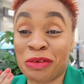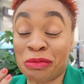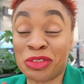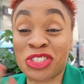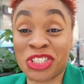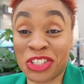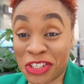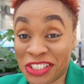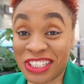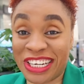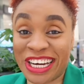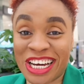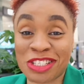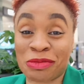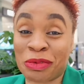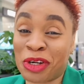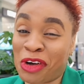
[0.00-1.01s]
um, show you
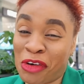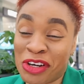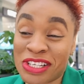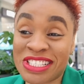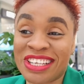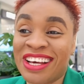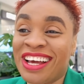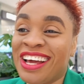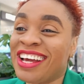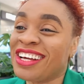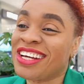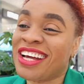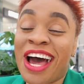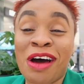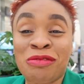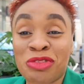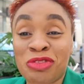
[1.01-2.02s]
guys because
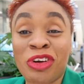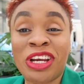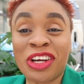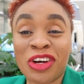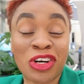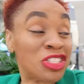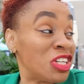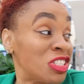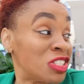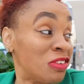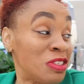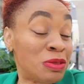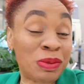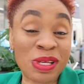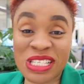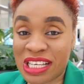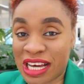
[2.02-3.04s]
I'm really conscious of this
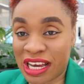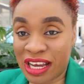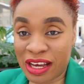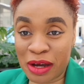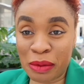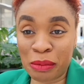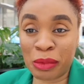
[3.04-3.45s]
place I am